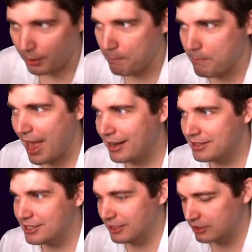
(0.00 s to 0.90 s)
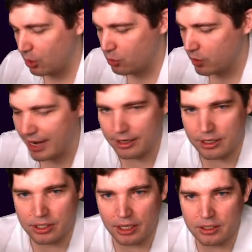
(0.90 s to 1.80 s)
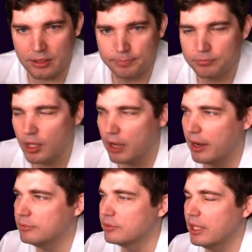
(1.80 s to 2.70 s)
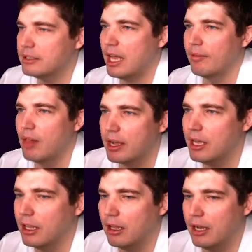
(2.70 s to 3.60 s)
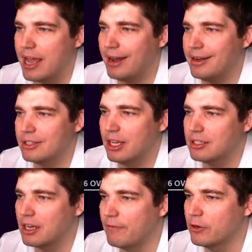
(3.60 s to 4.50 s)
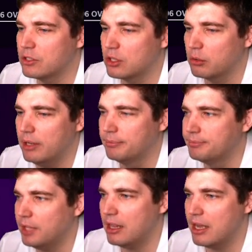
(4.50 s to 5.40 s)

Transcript: Madden still... Ex Ooh, a ninety-six. All right. That's kind of lucky. A, a ninety-six in our first three out of